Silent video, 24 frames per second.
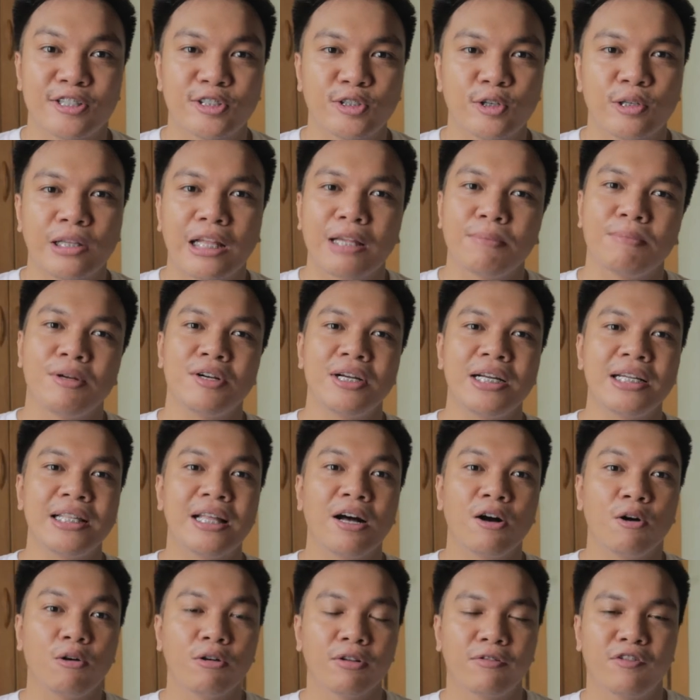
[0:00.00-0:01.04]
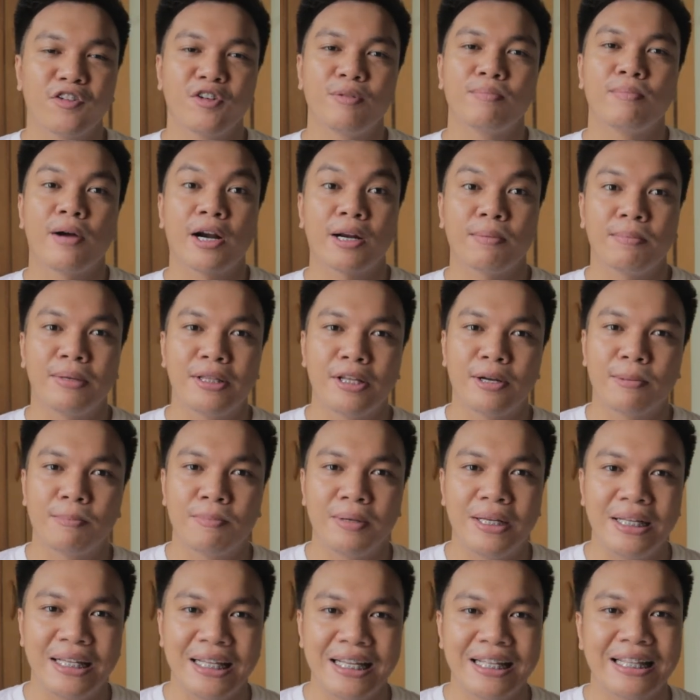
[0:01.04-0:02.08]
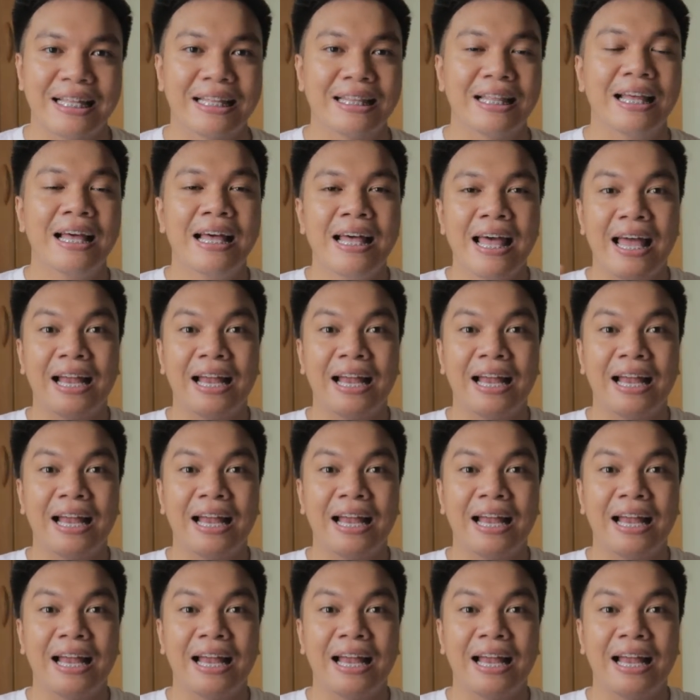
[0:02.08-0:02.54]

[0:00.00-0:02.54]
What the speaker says: So let me read the quote from Mark Minervini that